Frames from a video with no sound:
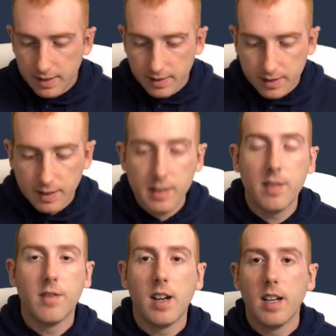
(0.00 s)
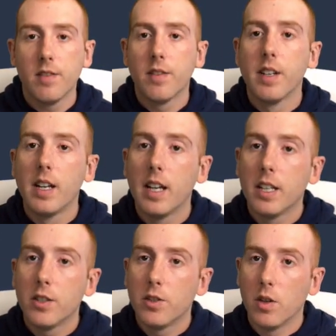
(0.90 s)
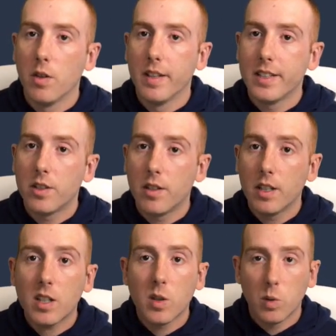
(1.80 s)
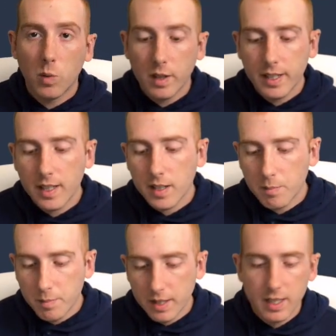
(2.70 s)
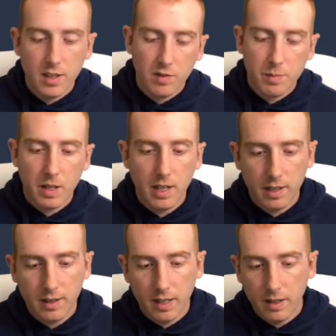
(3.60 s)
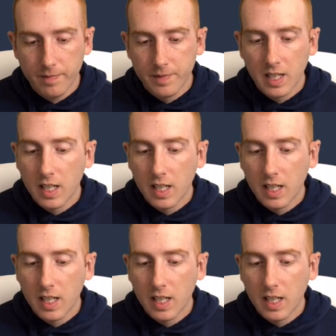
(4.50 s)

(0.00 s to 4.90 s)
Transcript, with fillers: sixty-five. So that's already quite a bit of product there.